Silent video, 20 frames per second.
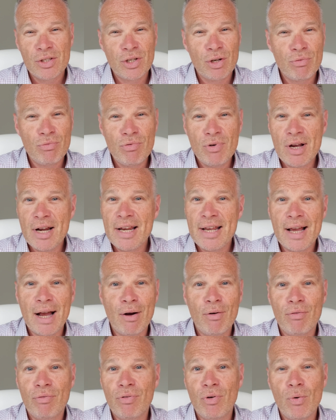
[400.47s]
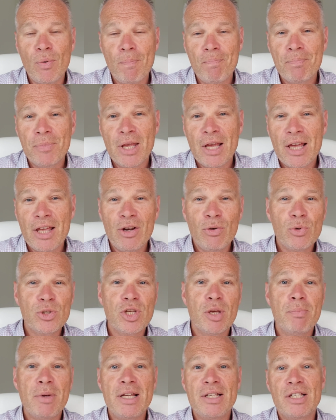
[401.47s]
So really helpful. It
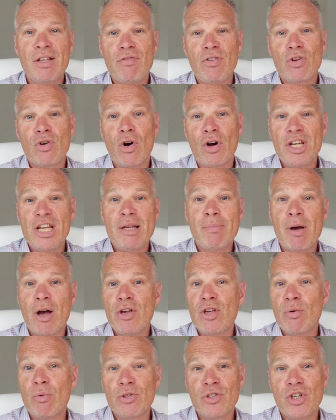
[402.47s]
also means if you've got an email you